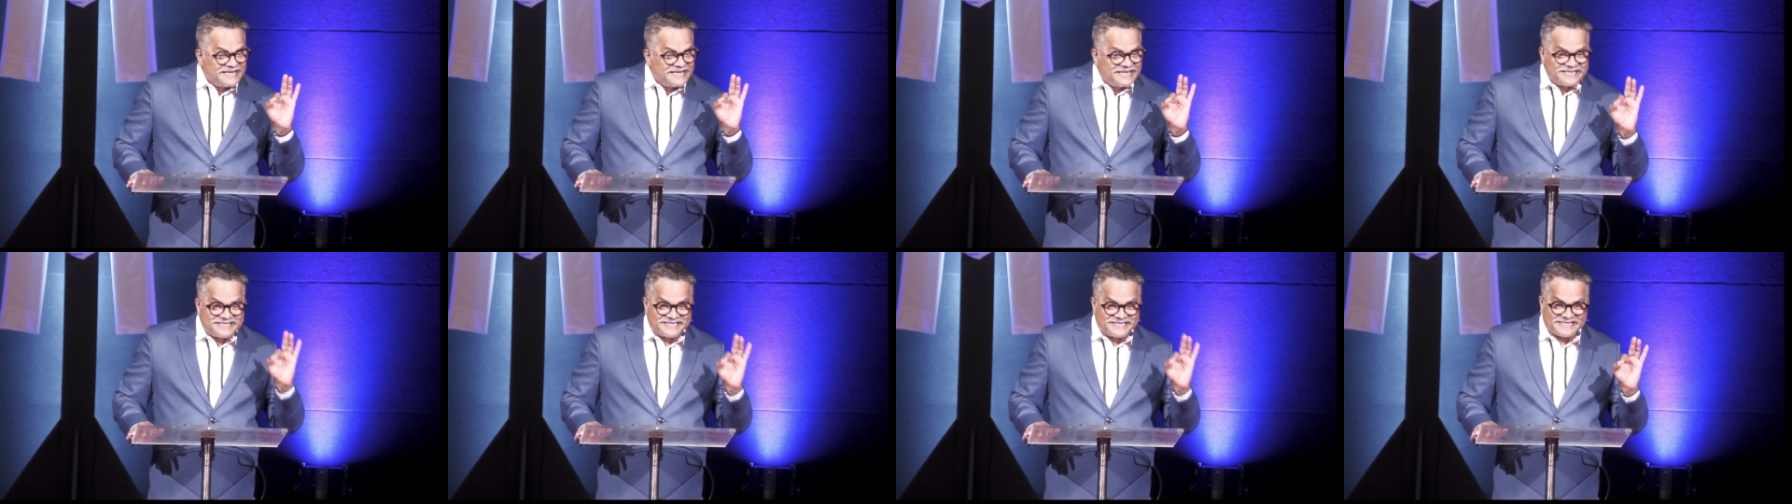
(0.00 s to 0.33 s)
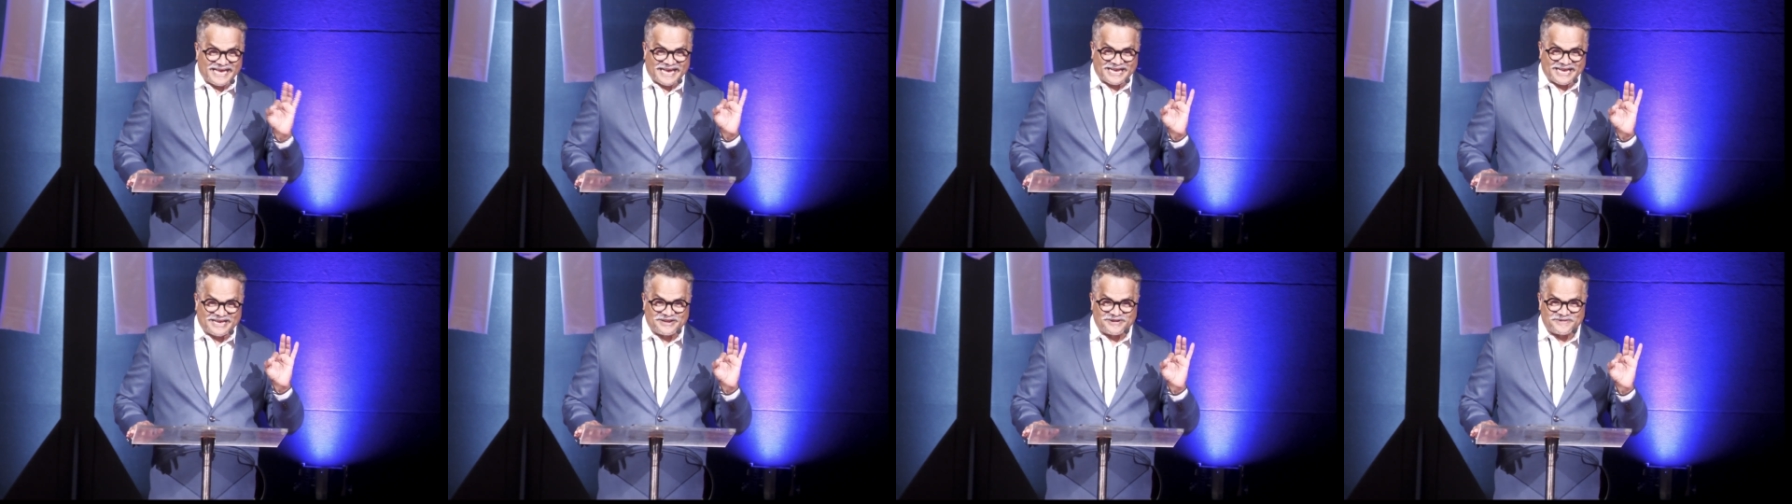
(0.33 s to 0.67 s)

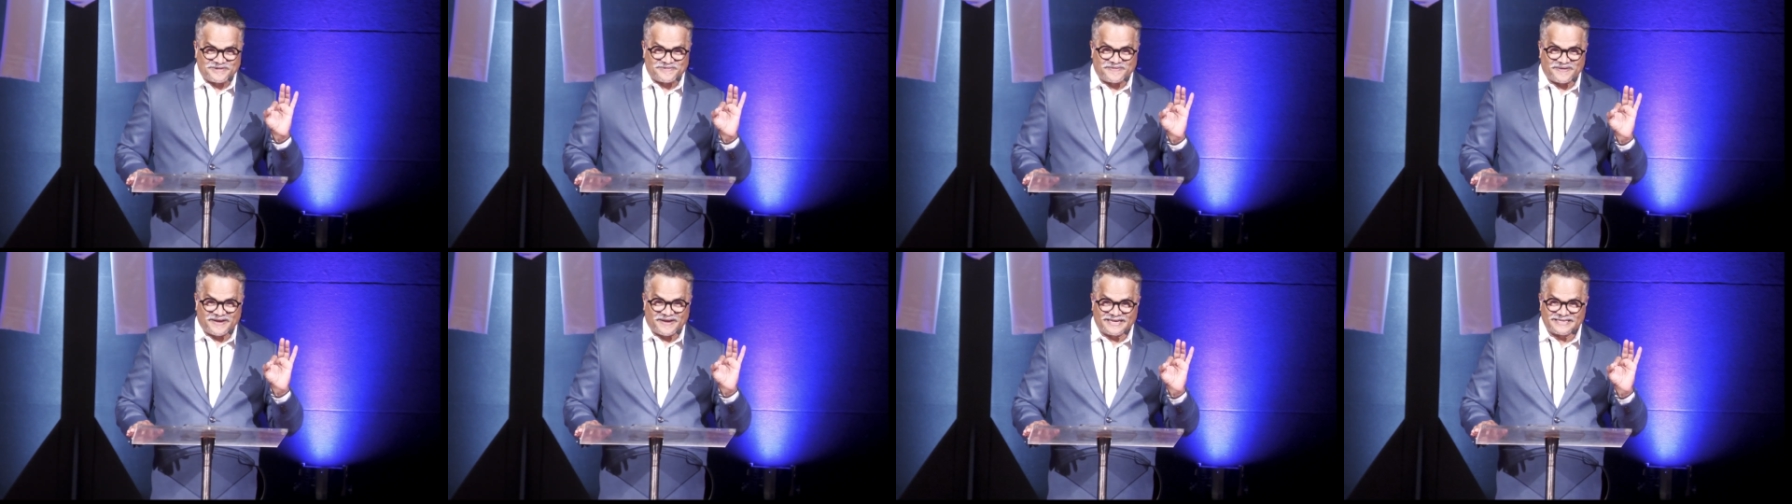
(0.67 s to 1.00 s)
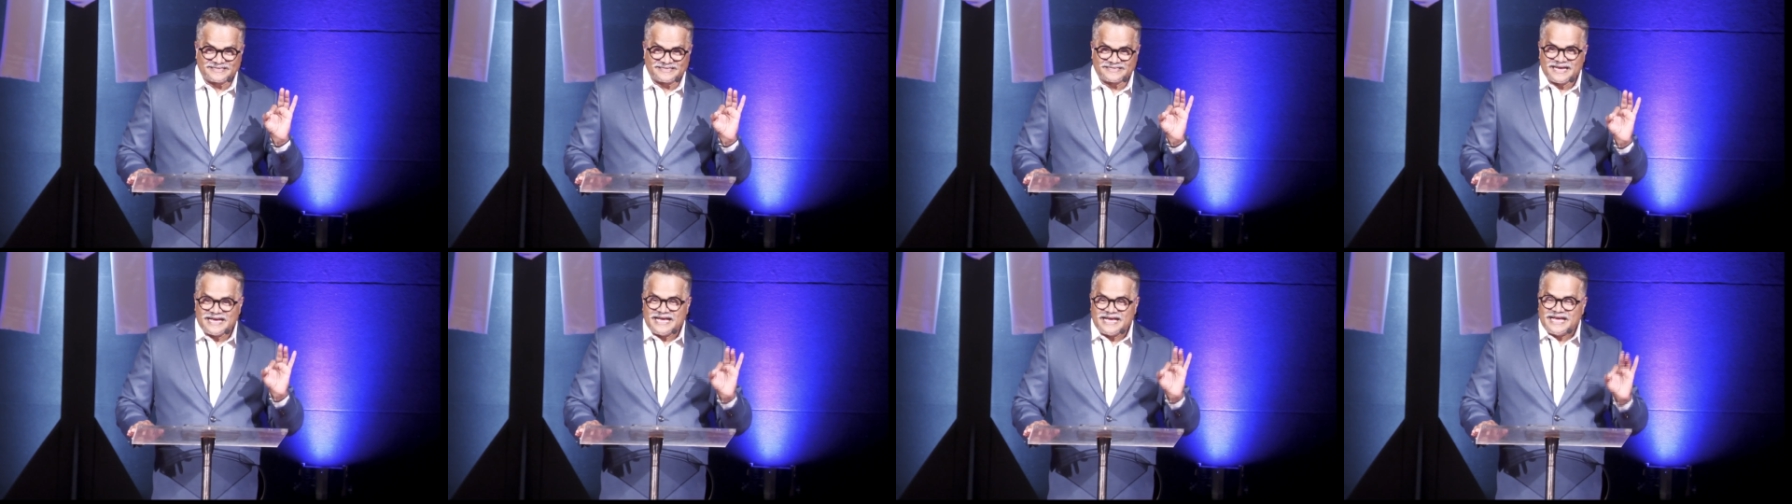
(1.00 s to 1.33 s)
sacrifice.
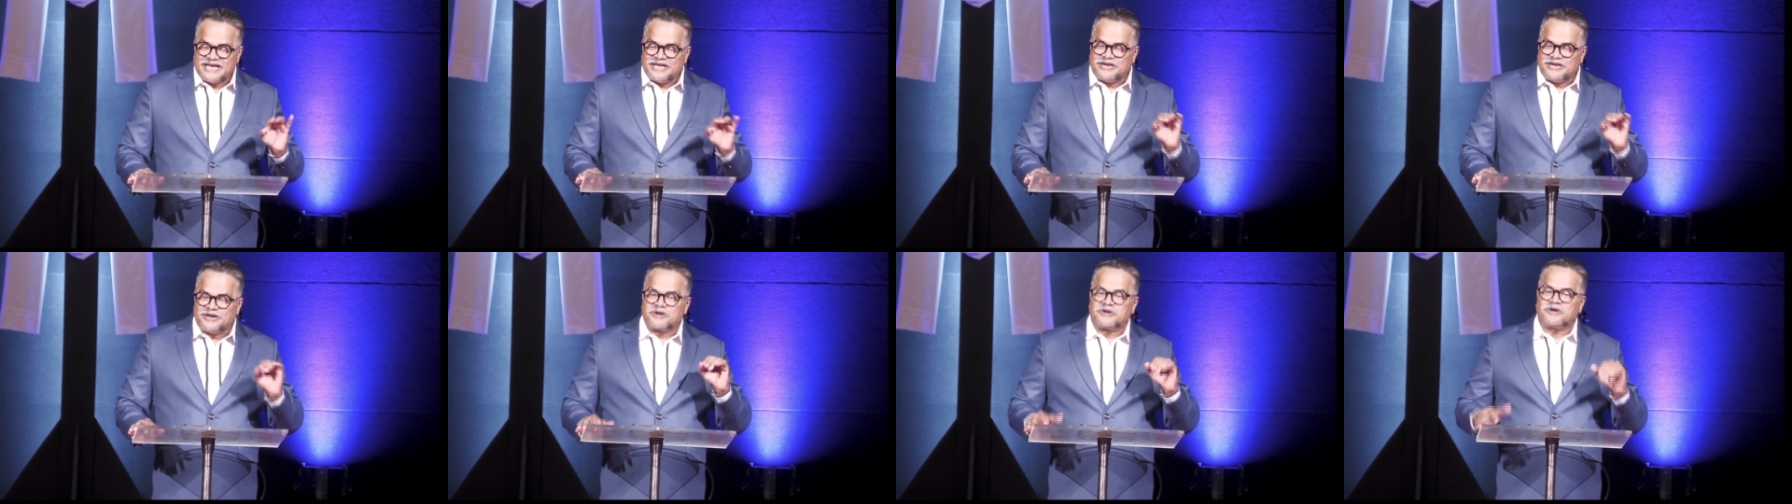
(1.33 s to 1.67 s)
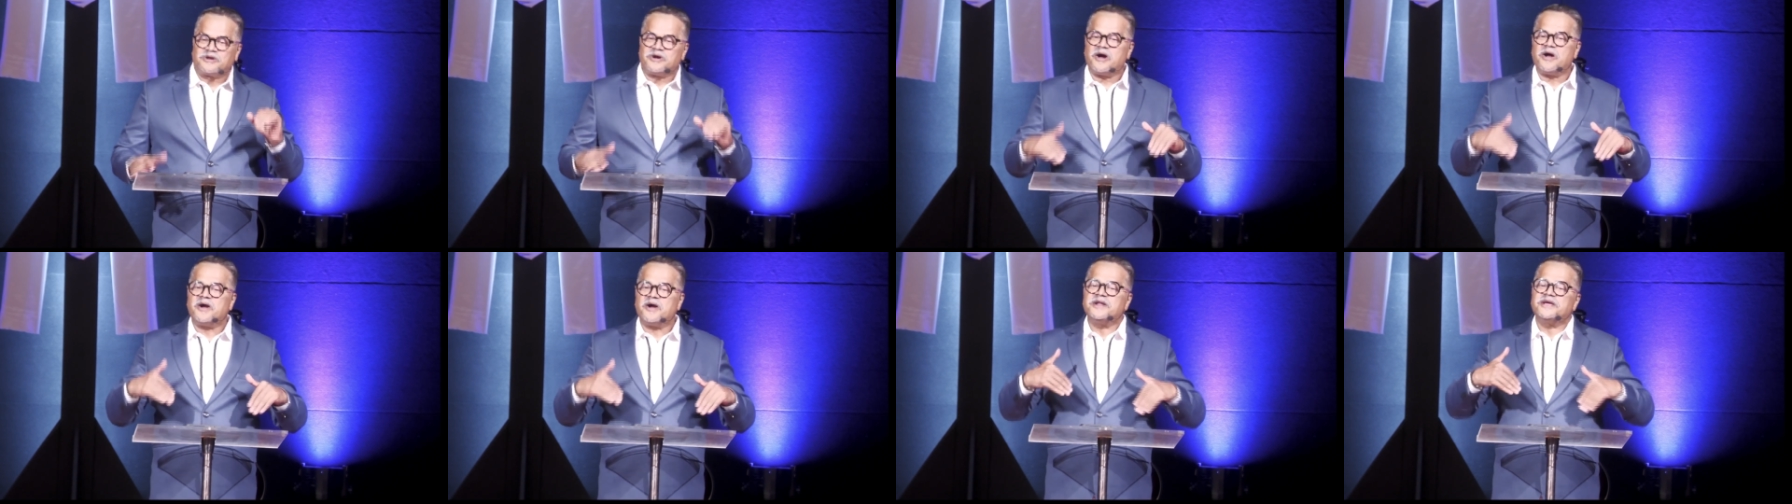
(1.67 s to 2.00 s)
You know,
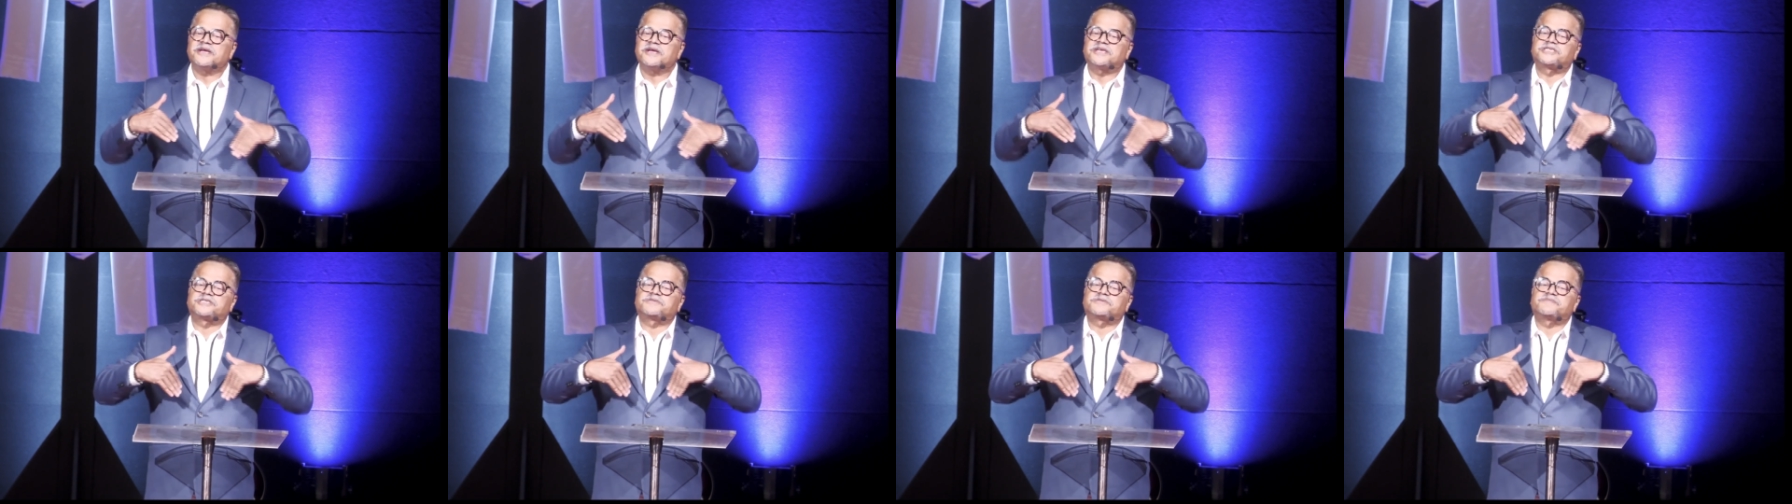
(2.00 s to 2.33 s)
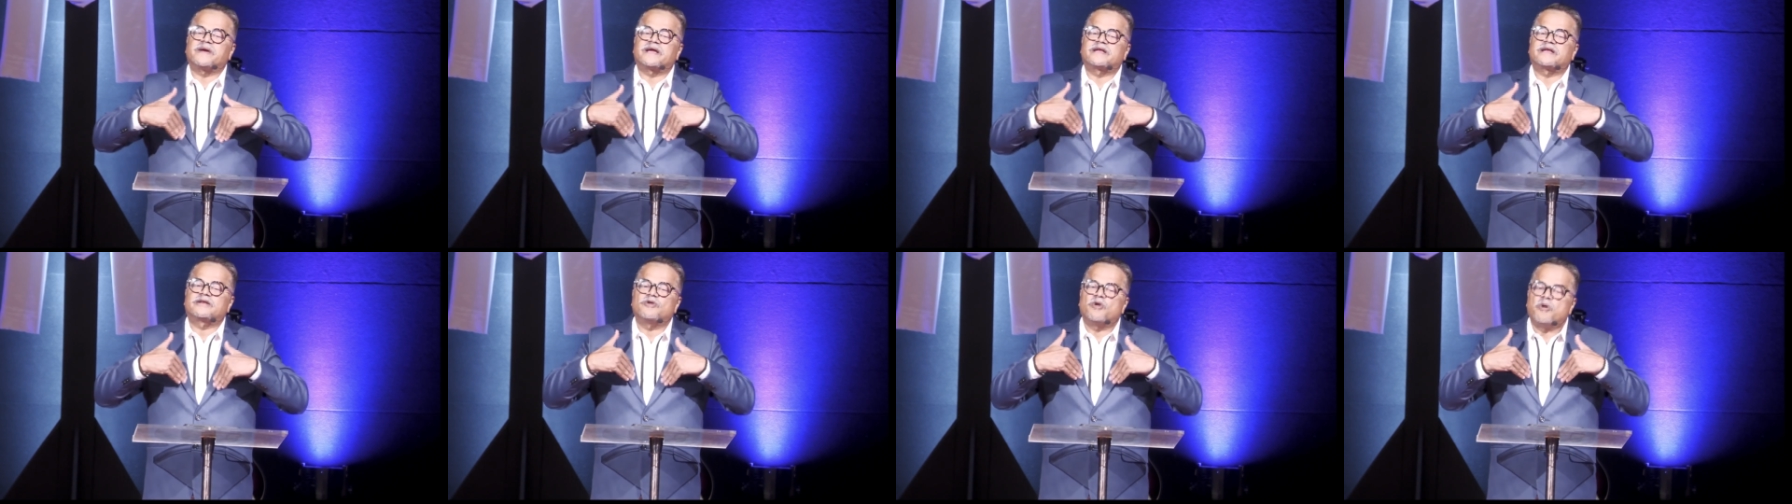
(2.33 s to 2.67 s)
God
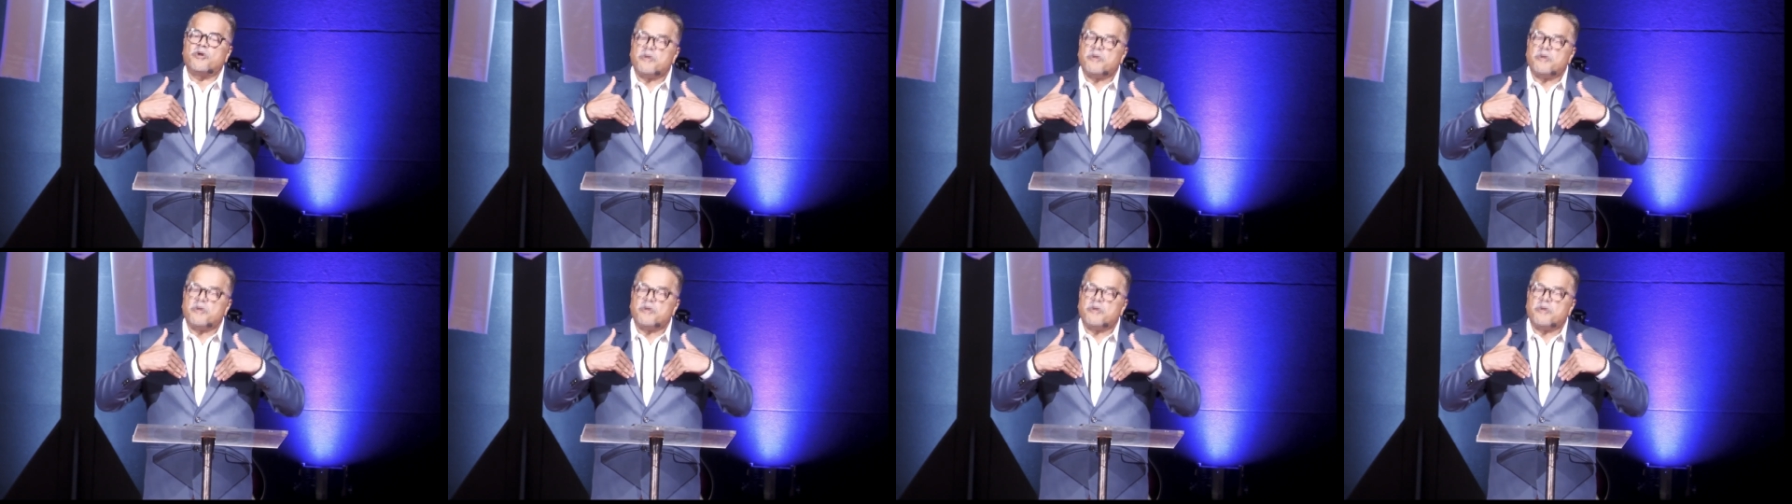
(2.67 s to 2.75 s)
expects